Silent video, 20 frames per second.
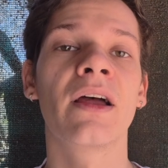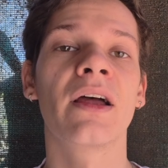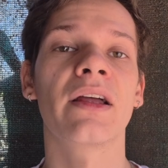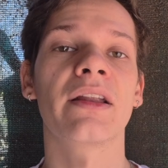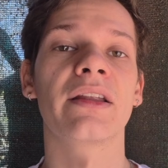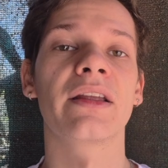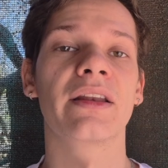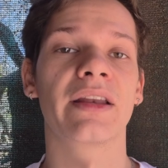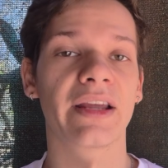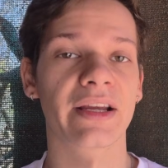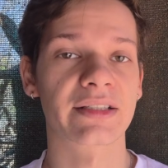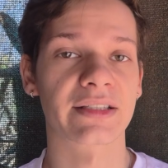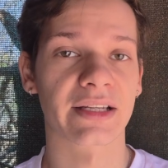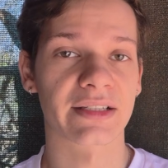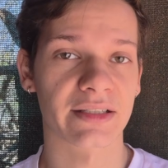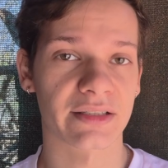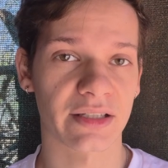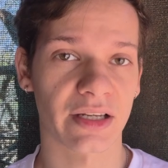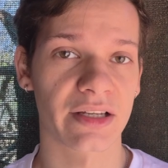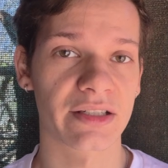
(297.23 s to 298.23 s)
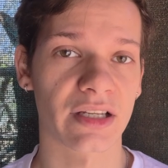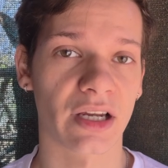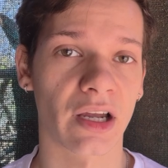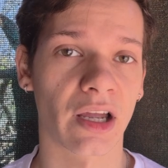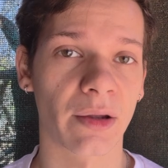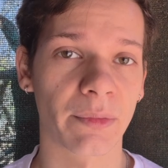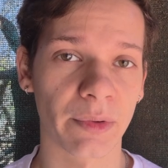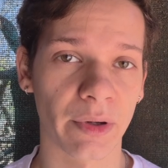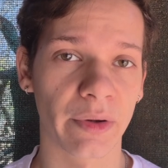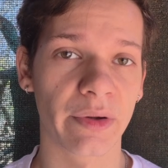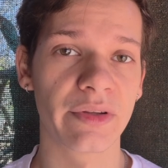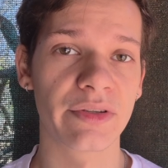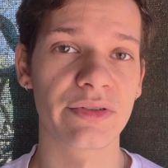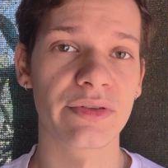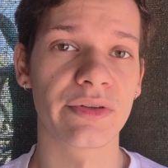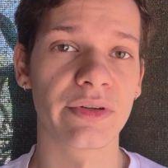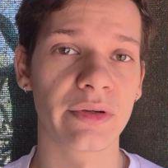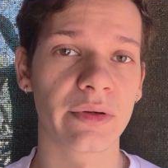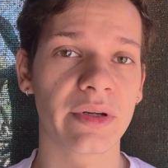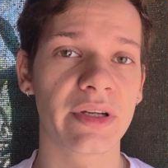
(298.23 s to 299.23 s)
The next exercise I am going to
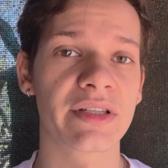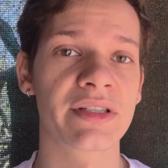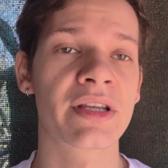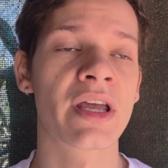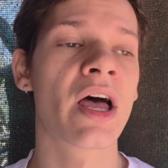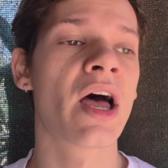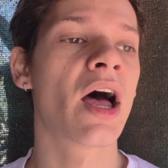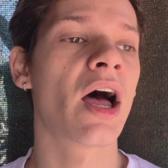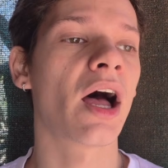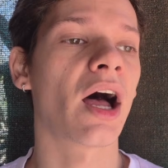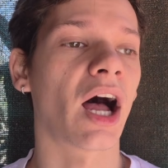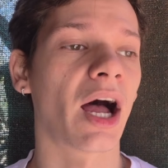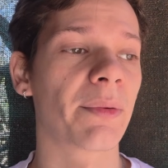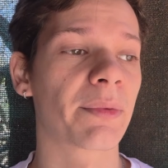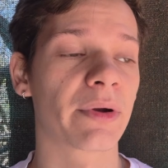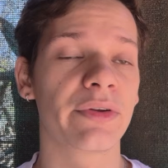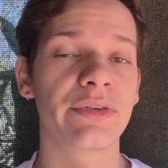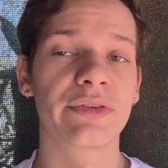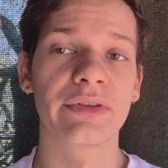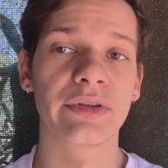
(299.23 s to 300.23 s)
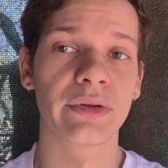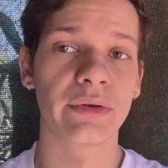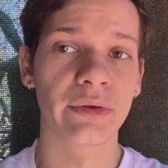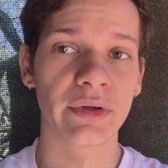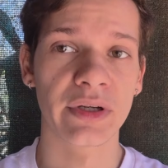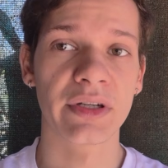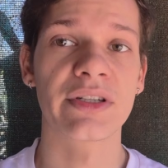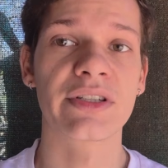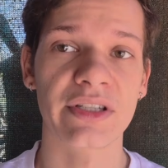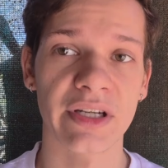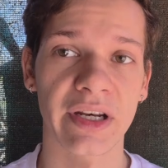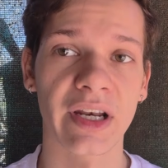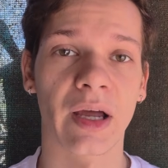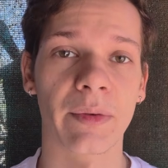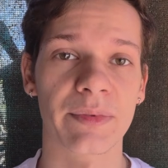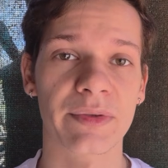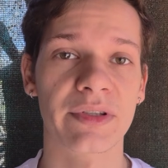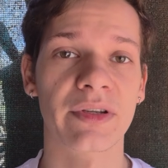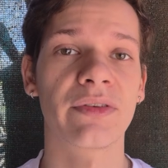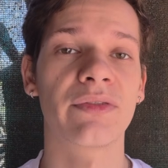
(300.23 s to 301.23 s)
do is I'm to do
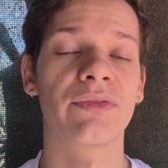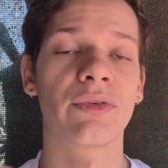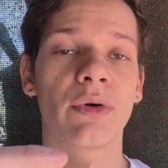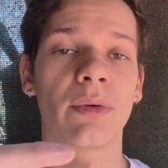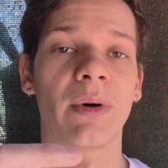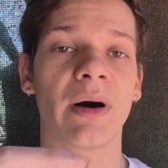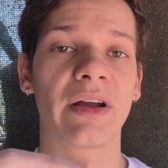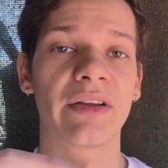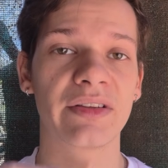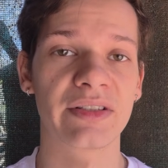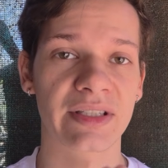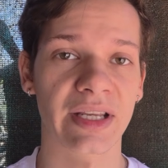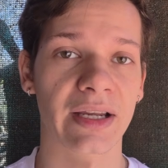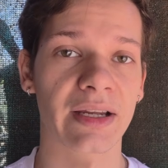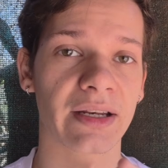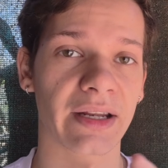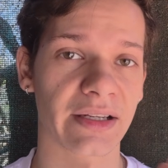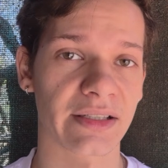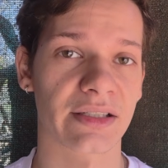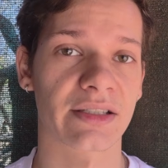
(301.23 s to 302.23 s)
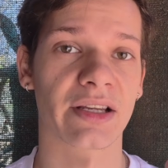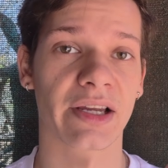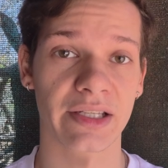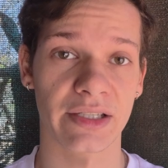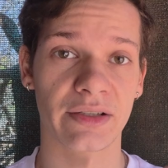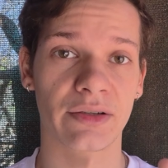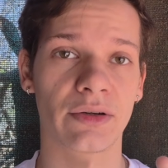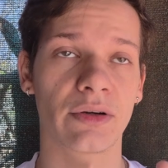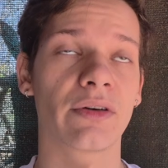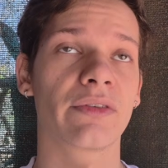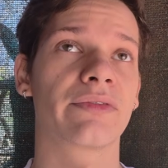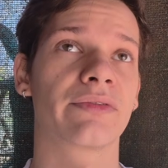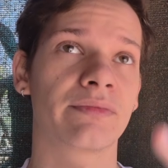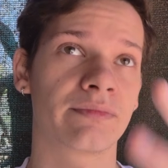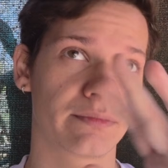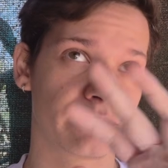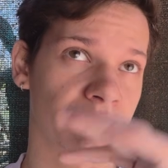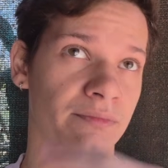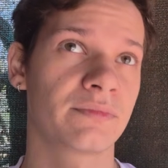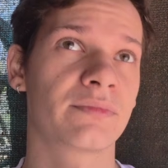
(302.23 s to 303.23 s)
chin-ups for my second exercise of
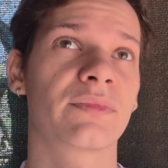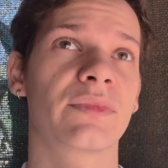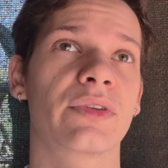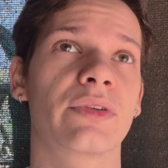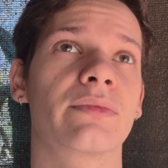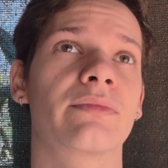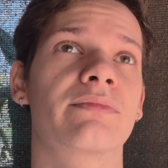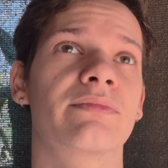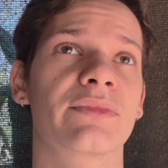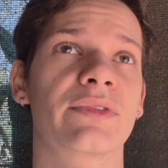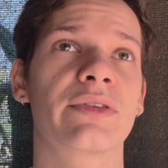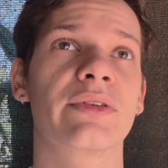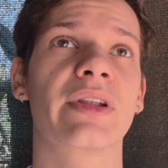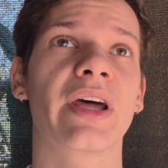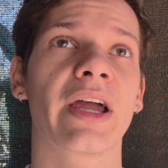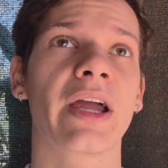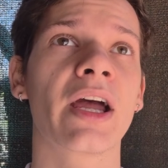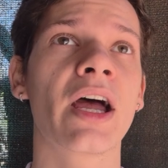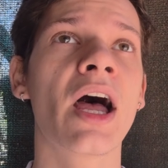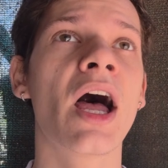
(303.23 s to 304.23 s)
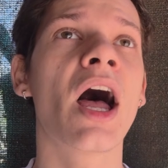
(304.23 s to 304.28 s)
today.